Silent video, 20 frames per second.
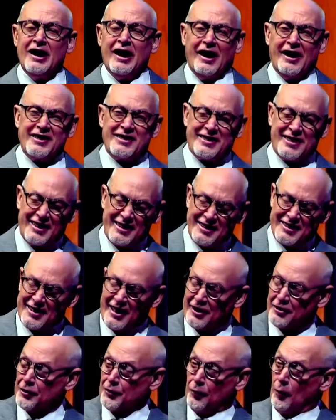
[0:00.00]
a
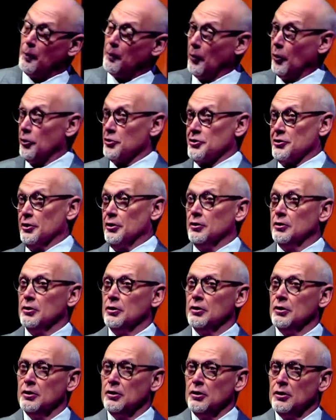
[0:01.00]
successful person.
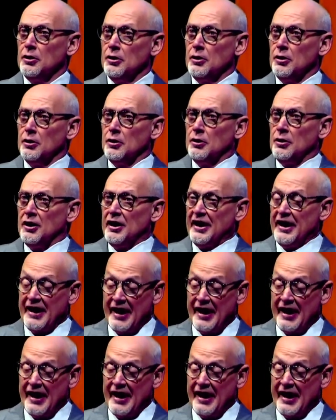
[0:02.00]
He